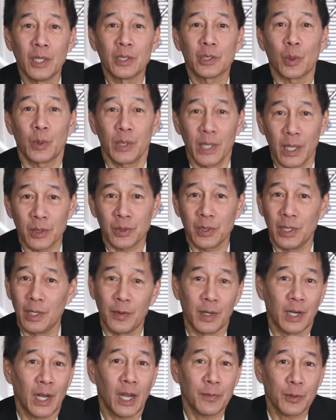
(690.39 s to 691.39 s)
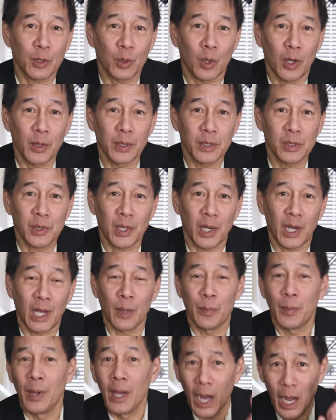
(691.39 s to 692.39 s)
So yes, even after all this
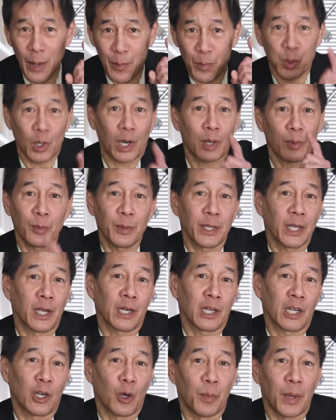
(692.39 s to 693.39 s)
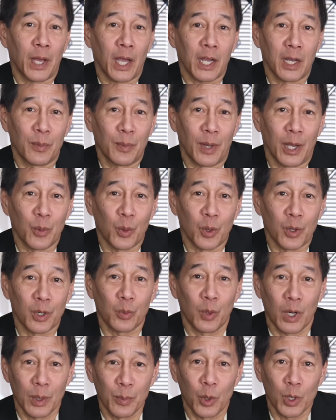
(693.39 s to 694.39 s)
time, I'm probably going to go back on my
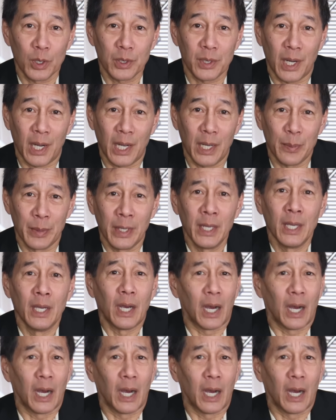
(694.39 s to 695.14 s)
word one more time.